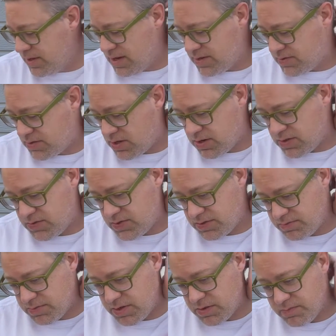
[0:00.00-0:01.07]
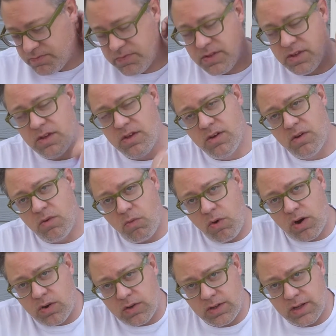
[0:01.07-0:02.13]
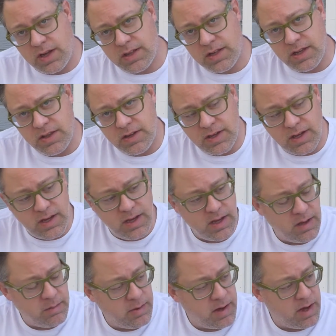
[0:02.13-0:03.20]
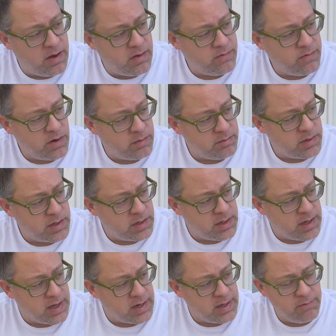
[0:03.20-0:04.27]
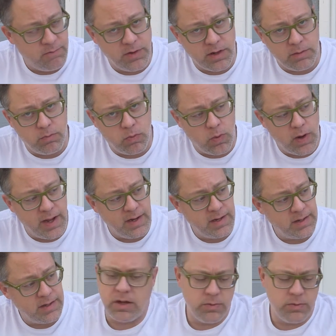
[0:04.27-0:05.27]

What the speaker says: I saw some work online the other day from a guy named Philip White.